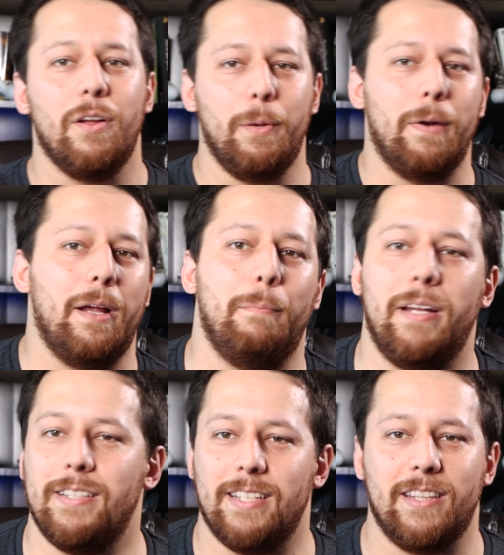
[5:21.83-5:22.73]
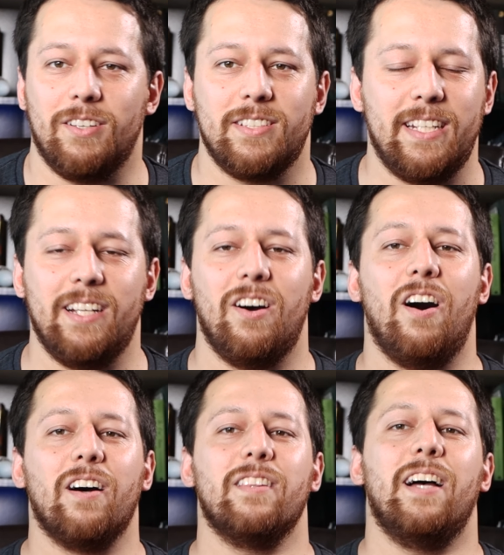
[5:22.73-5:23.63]
You might be sitting there seeing
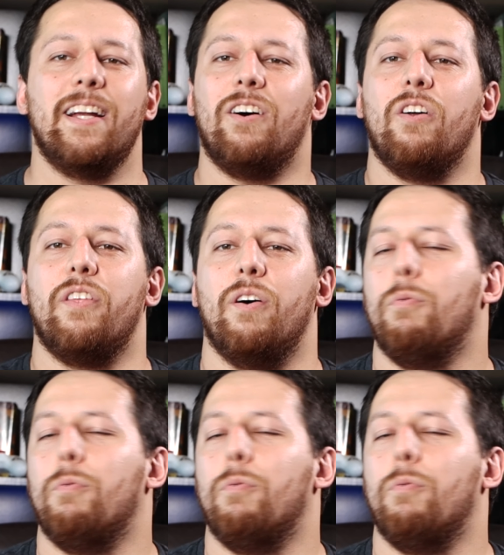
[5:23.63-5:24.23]
online all the,